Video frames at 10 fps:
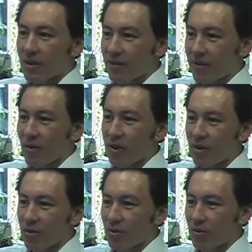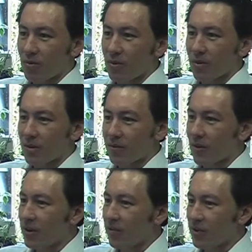is a very unusual role. It's
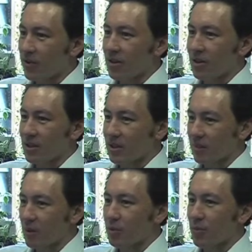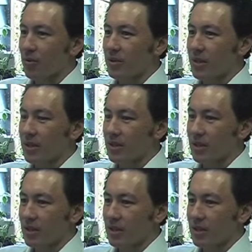very different to, to most proteins.